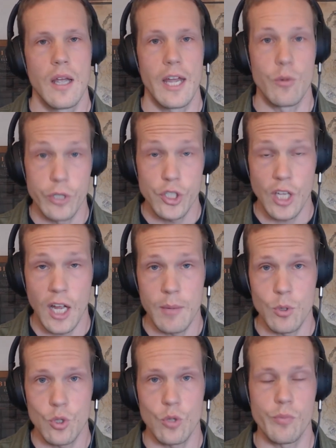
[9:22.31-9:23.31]
at which time
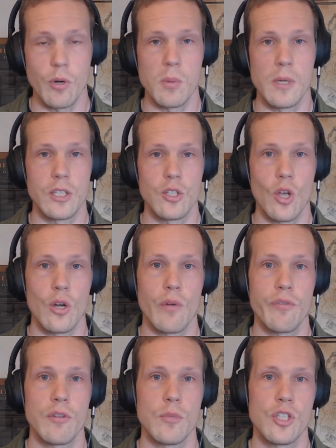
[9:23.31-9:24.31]
you should probably turn
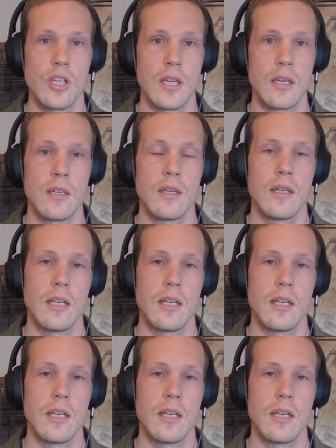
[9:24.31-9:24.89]
off the machine